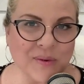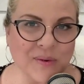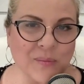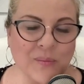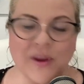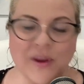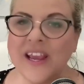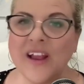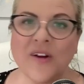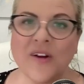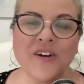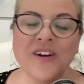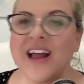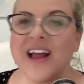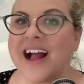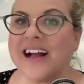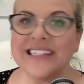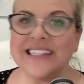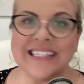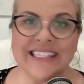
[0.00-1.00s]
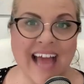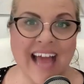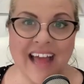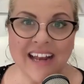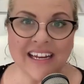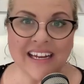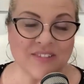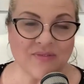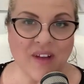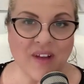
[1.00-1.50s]
We are not
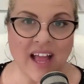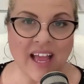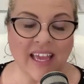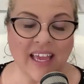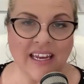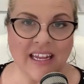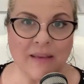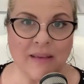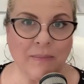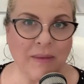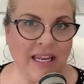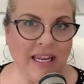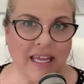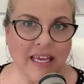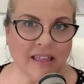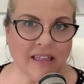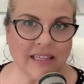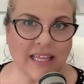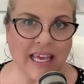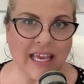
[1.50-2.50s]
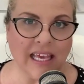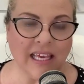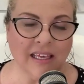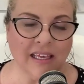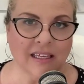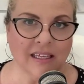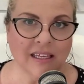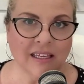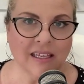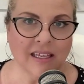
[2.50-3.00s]
satisfied immediately.
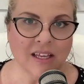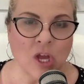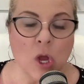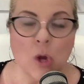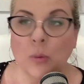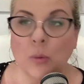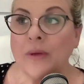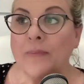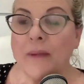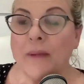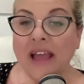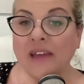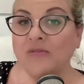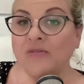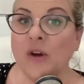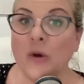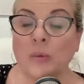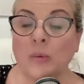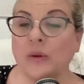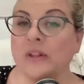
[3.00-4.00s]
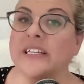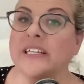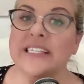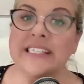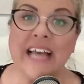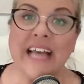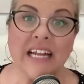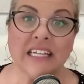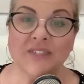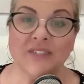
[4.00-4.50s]
We might feel really
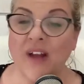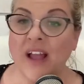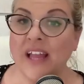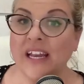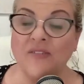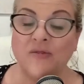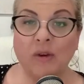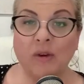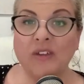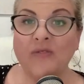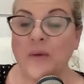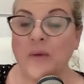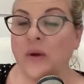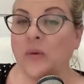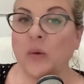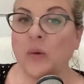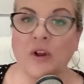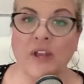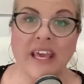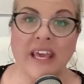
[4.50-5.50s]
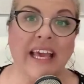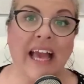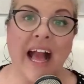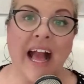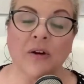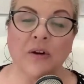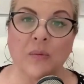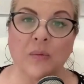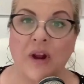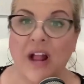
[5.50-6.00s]
satisfied if we've been working
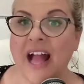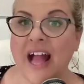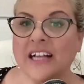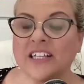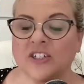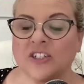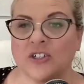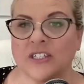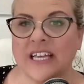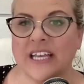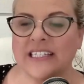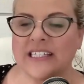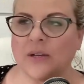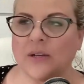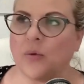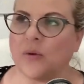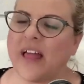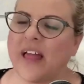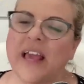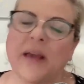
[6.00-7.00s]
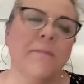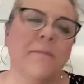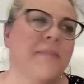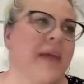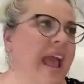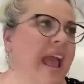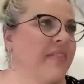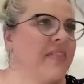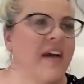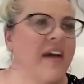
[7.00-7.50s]
out and we're exercising. We're like,
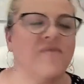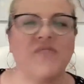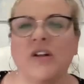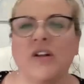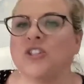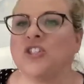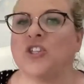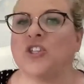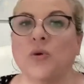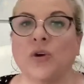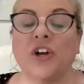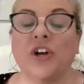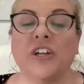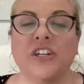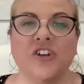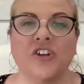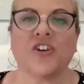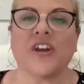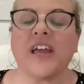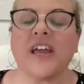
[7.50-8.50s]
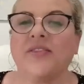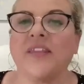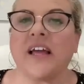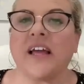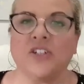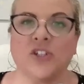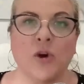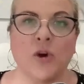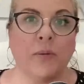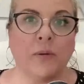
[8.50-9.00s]
man, that felt so good. You're getting
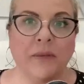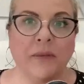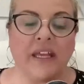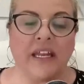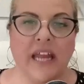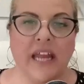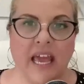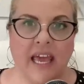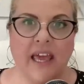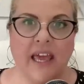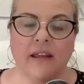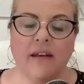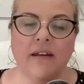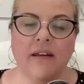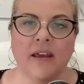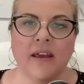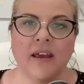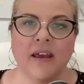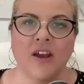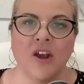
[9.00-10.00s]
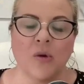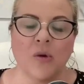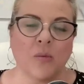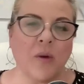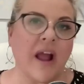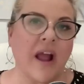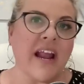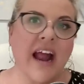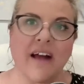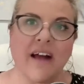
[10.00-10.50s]
that dopamine hit
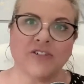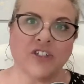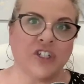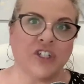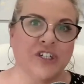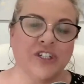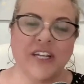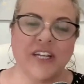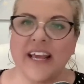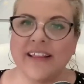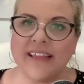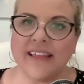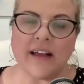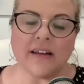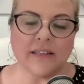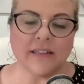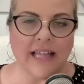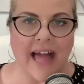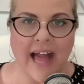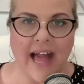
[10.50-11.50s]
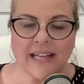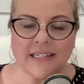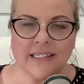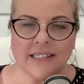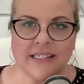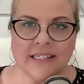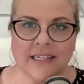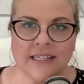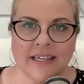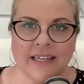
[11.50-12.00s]
right after you take that
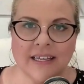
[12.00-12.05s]
class.